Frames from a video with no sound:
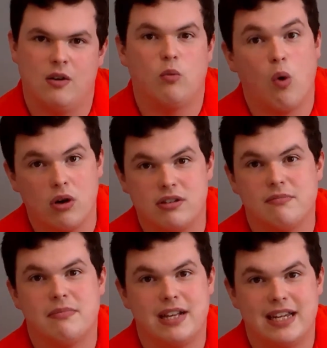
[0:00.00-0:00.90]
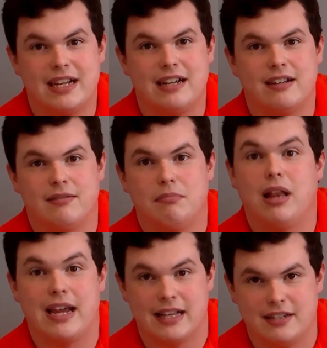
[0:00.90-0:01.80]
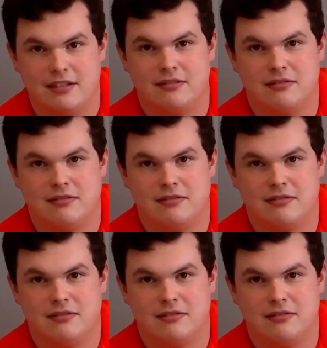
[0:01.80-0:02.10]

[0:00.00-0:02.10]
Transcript: Wort meaning plant.